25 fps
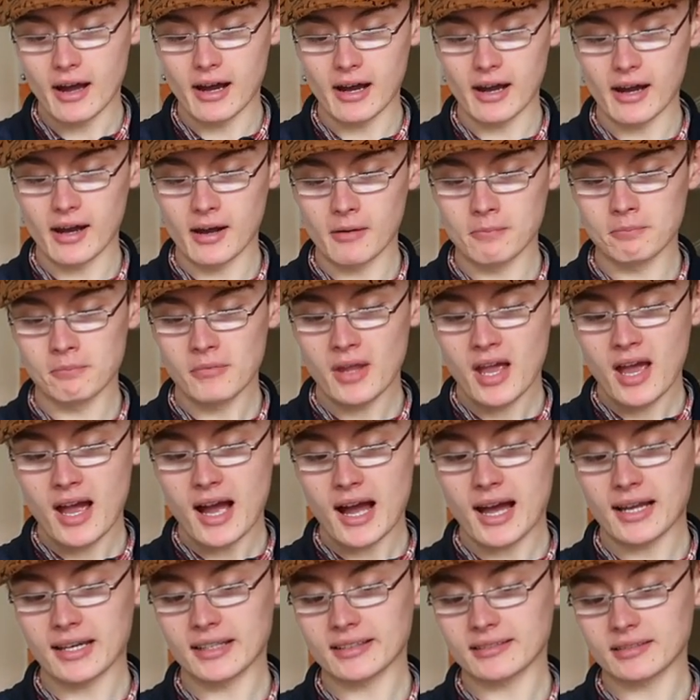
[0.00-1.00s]
um,
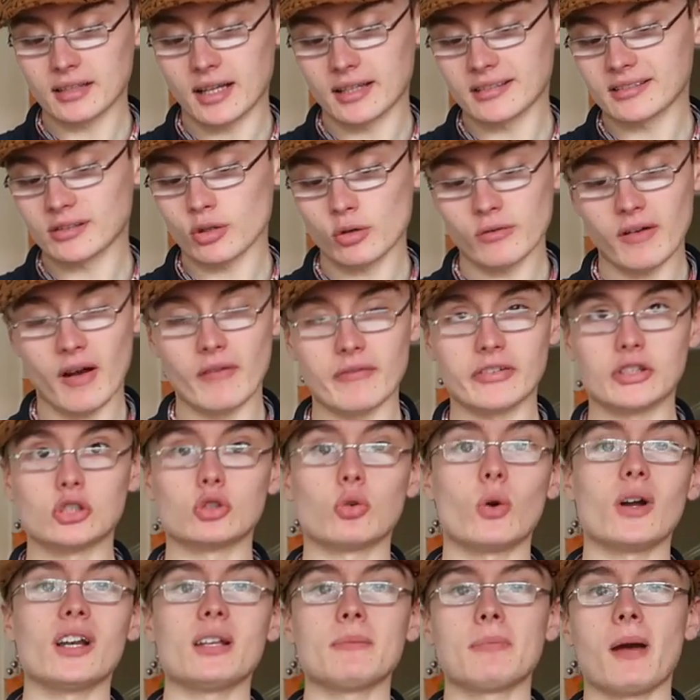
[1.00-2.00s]
and I, I sold that for
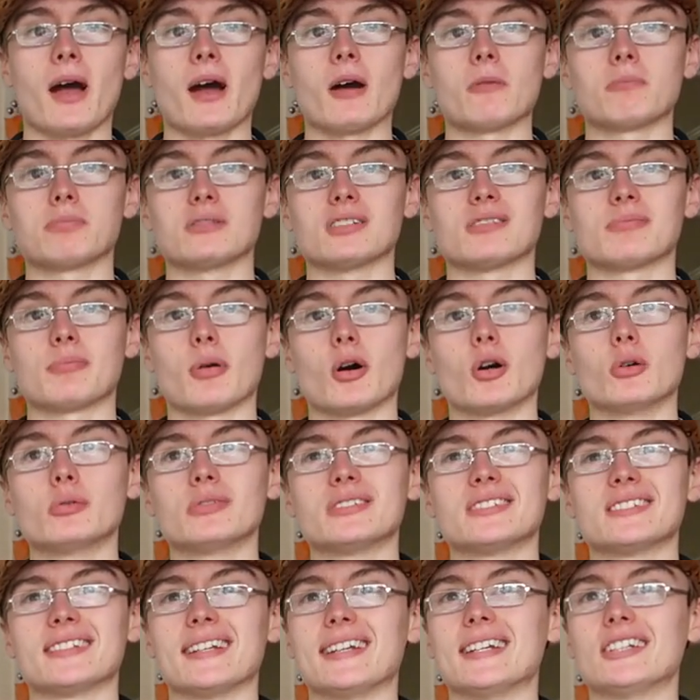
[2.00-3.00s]
twenty pound plus
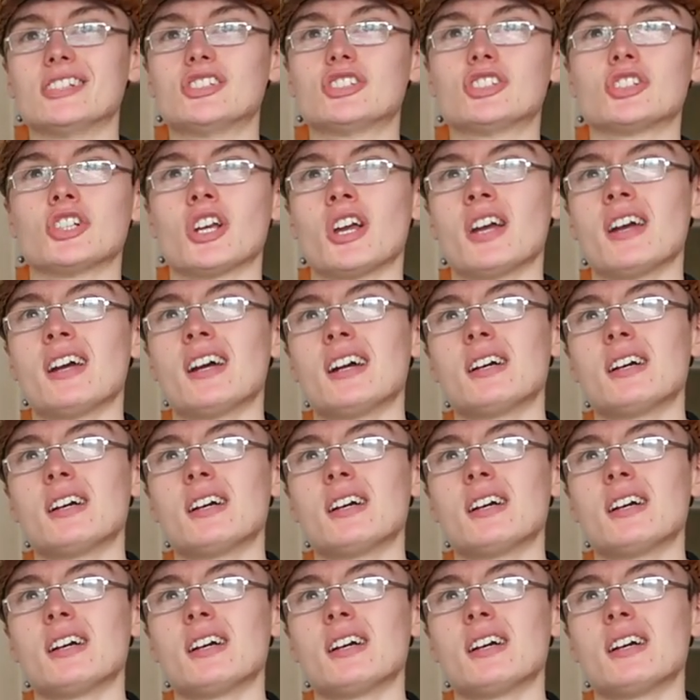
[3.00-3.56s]
postage.